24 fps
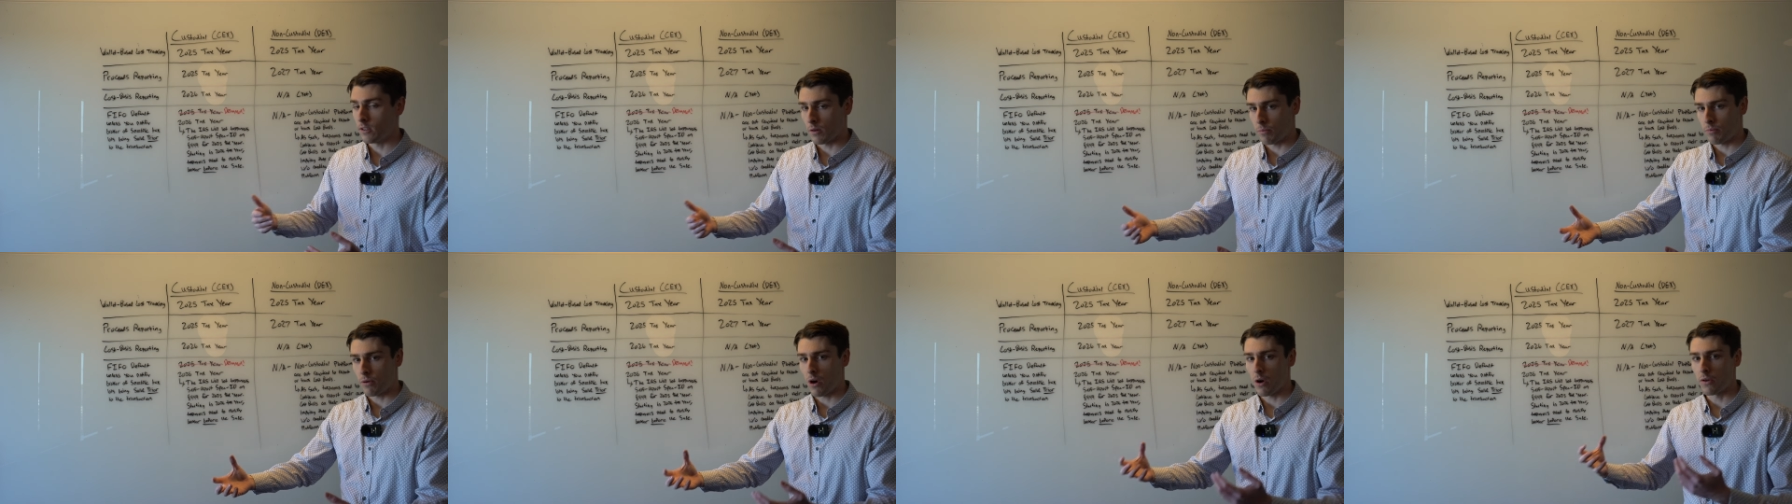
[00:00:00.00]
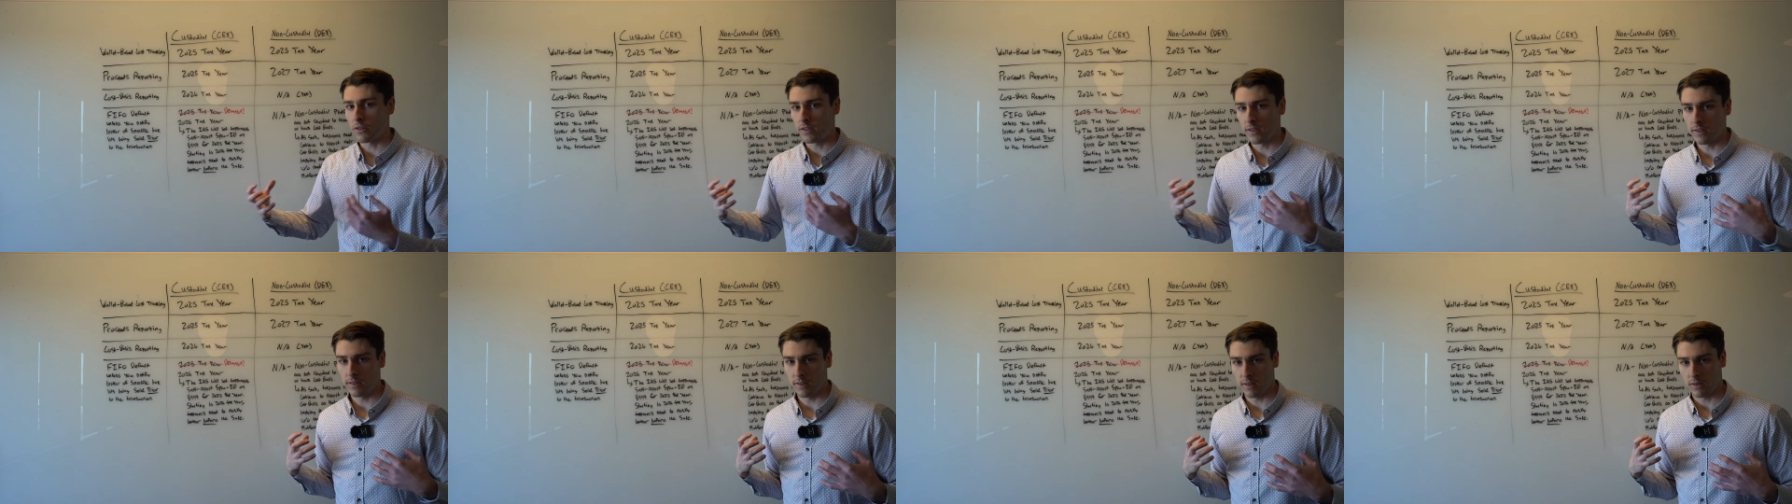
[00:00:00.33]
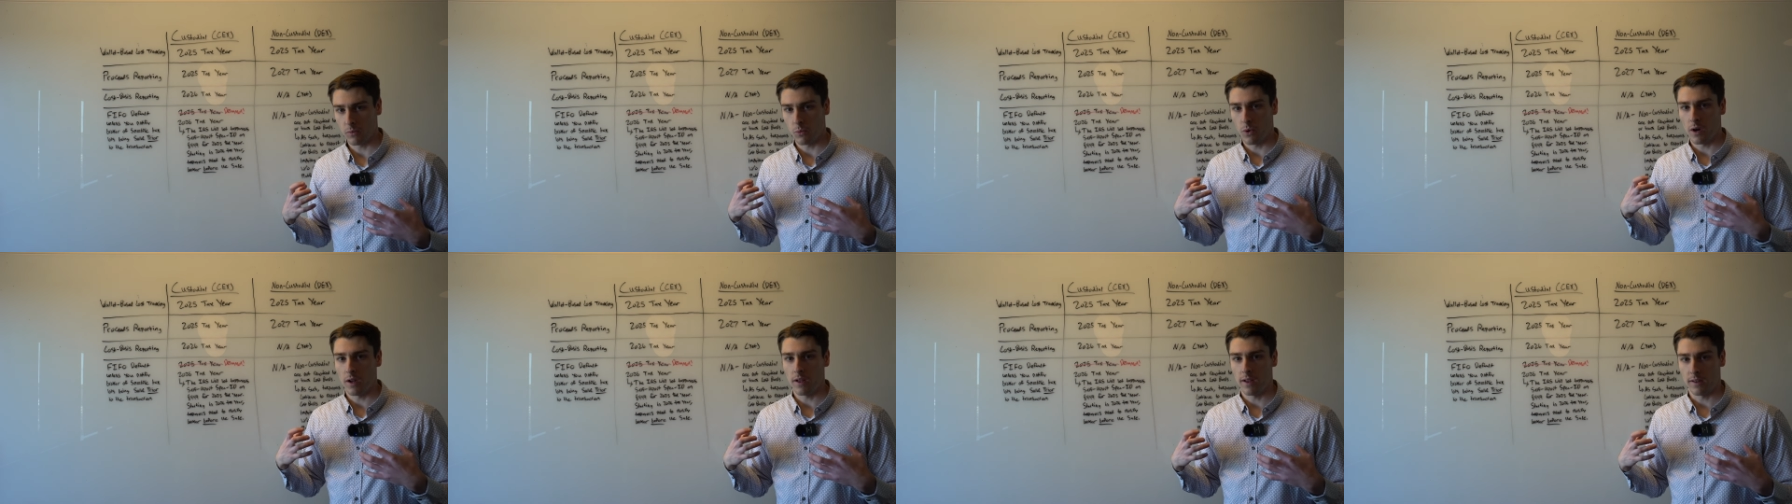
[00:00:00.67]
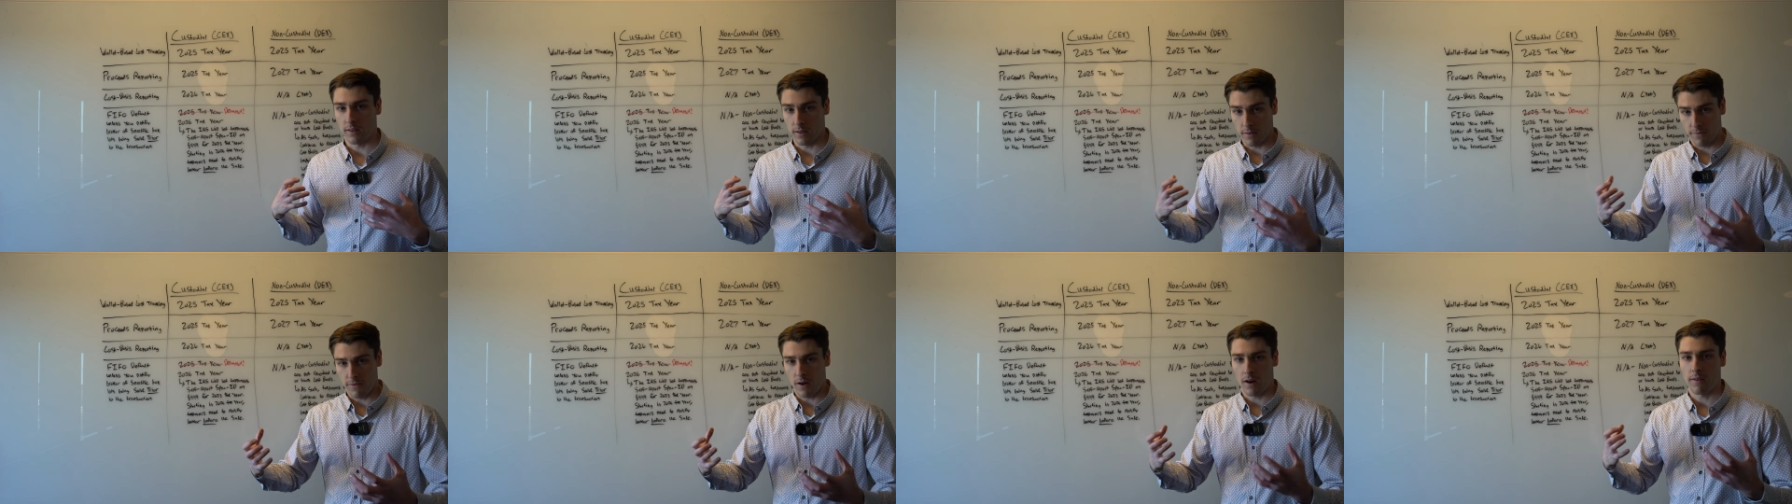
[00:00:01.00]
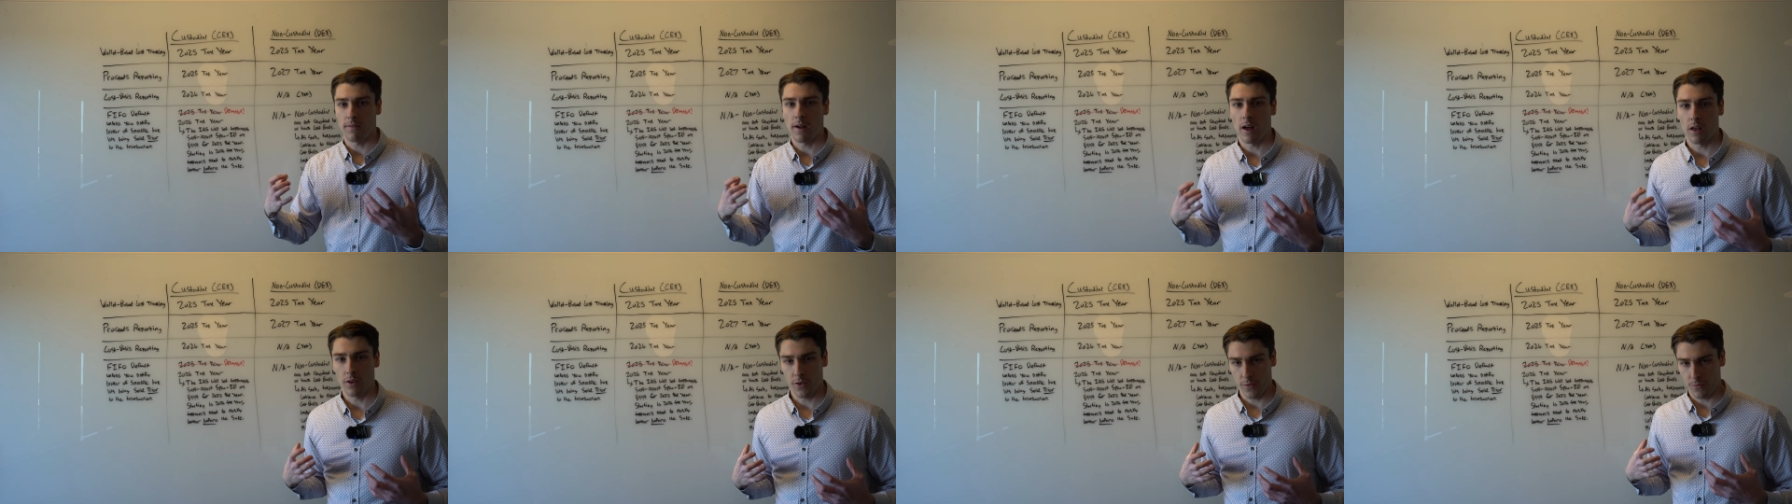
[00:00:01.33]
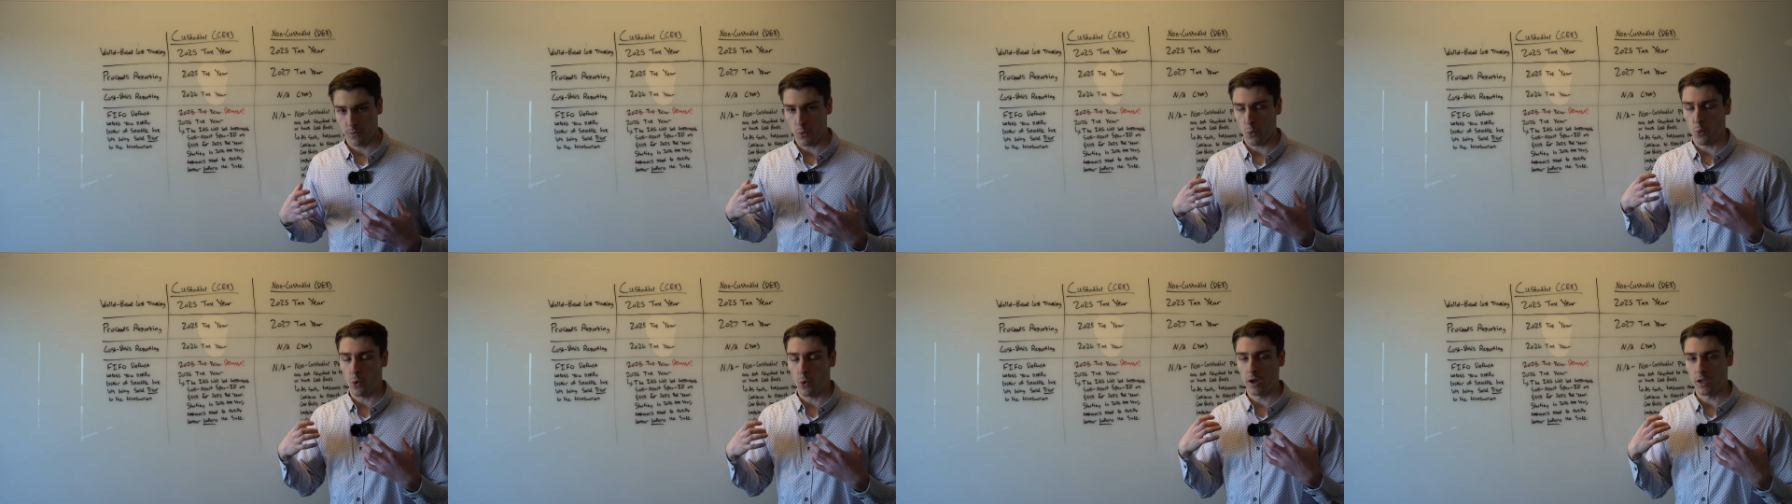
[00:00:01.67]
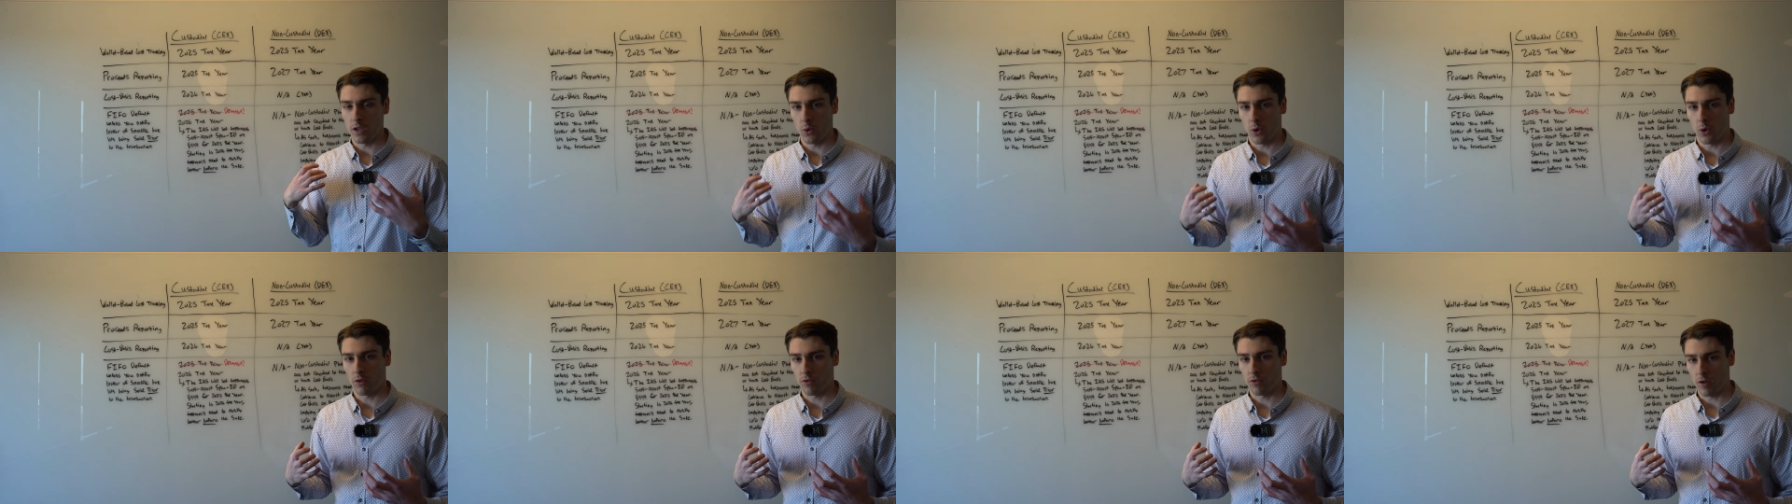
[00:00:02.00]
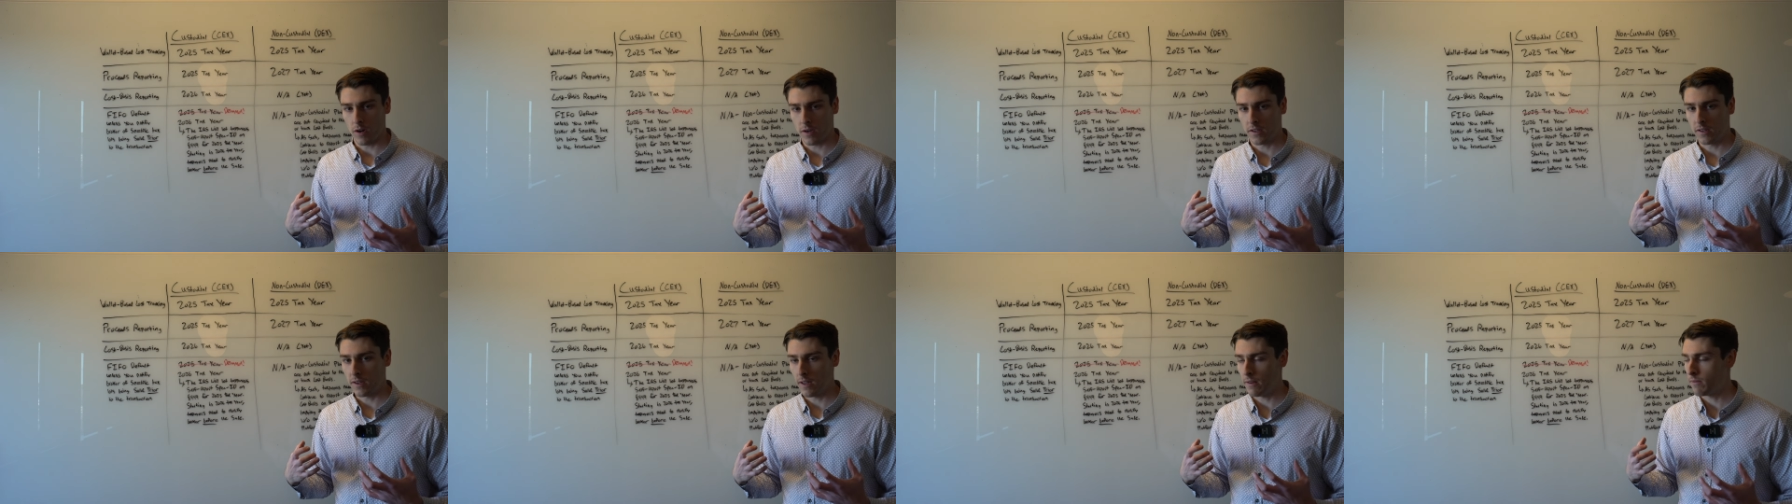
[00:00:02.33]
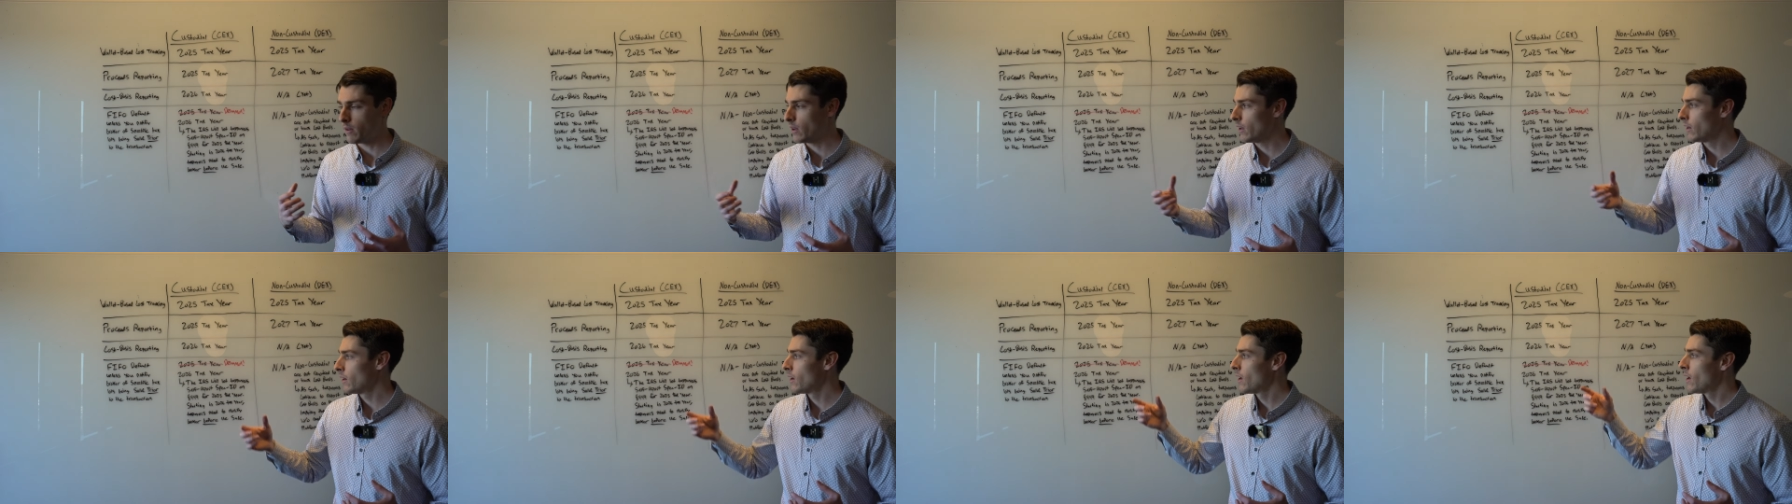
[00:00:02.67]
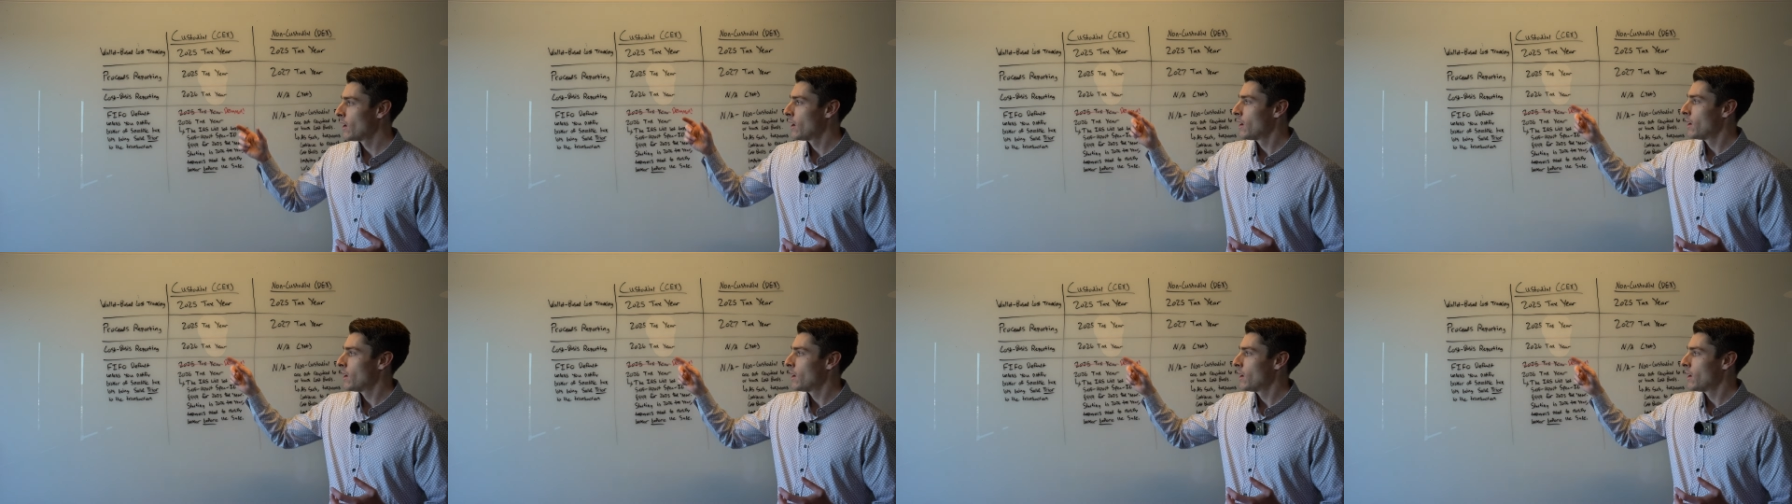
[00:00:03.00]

Your proceeds is what is the fair value of what you are receiving.